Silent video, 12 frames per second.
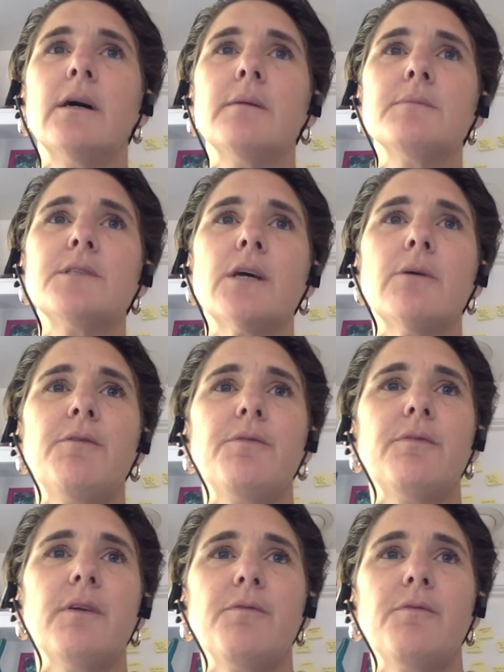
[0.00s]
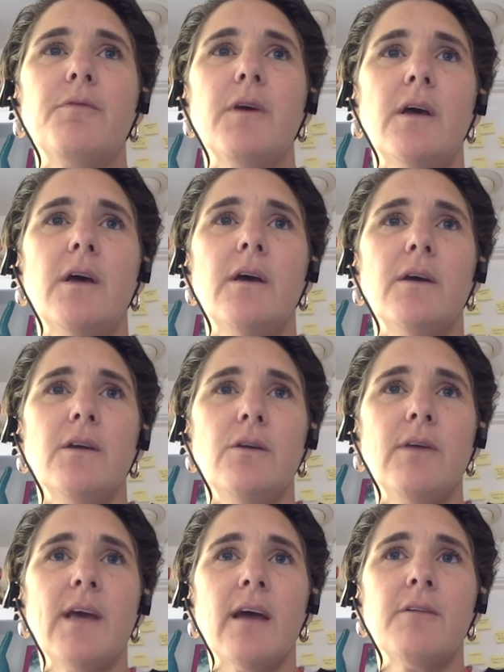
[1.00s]
Um, so if, if
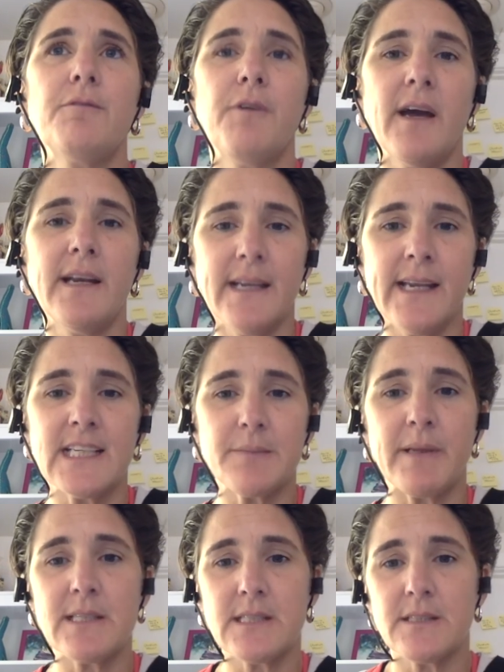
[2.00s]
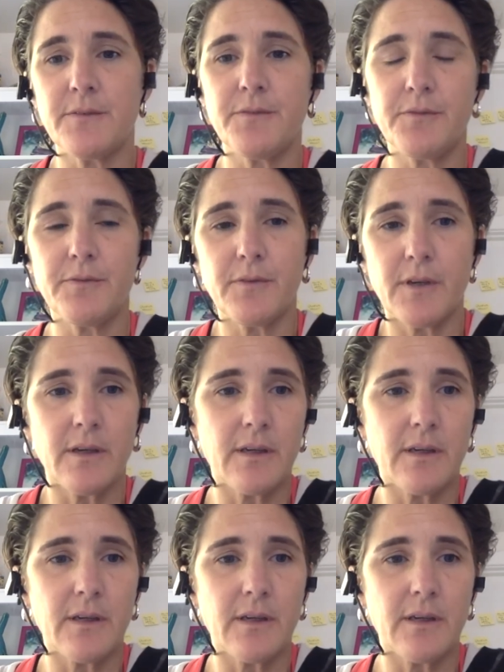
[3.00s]
you can find inexpensive